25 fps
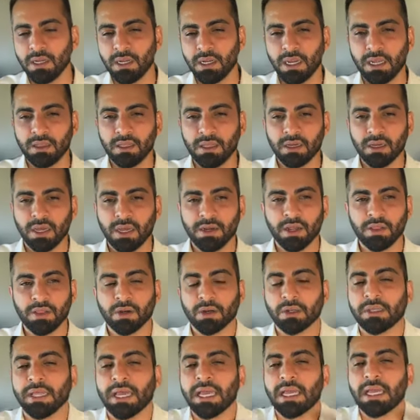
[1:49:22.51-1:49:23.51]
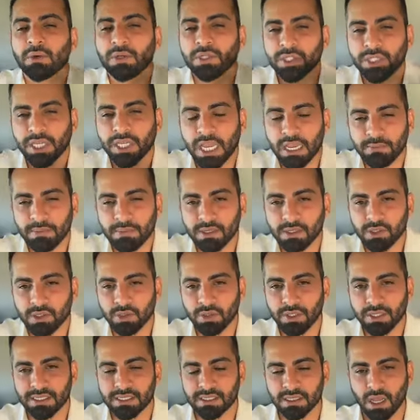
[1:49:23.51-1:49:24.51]
and then another language came into
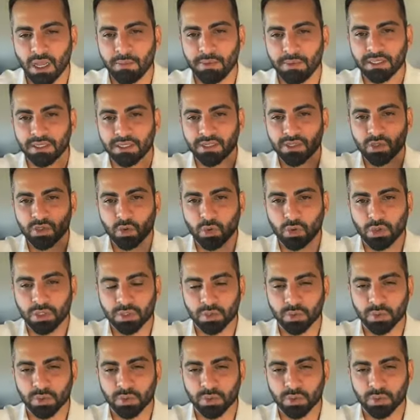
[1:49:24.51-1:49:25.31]
the Islamic discourse,